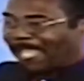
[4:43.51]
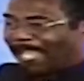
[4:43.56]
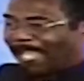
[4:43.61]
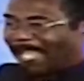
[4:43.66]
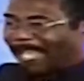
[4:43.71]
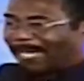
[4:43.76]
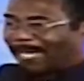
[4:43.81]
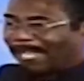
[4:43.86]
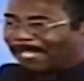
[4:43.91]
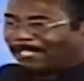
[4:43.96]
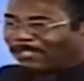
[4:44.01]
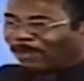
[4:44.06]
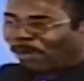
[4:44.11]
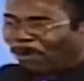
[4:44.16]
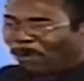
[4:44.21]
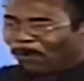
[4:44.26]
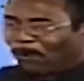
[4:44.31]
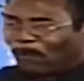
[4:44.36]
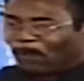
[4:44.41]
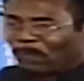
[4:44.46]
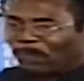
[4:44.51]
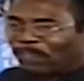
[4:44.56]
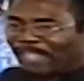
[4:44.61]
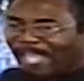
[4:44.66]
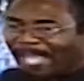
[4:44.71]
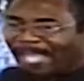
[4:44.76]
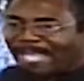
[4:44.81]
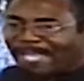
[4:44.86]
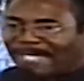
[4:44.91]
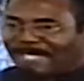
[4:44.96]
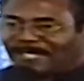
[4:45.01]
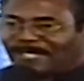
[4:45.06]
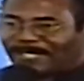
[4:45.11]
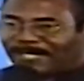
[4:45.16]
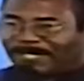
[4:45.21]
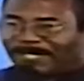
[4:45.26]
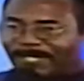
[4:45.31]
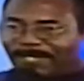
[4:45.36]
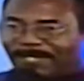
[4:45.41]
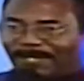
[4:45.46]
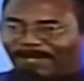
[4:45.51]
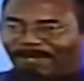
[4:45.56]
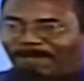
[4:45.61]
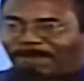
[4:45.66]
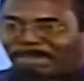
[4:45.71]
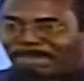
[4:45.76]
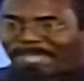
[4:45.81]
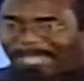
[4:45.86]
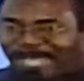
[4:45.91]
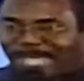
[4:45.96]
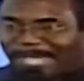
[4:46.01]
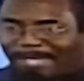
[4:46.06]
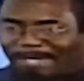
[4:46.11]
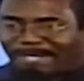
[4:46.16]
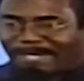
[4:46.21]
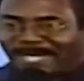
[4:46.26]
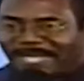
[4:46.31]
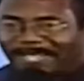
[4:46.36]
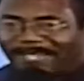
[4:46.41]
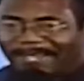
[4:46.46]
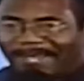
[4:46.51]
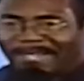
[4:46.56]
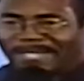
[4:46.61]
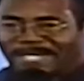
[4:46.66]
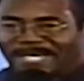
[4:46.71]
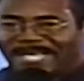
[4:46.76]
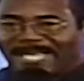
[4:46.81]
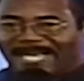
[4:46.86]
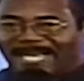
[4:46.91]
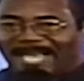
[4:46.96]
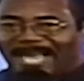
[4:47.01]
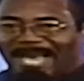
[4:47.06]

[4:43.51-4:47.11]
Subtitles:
And they told that young man or that young lady,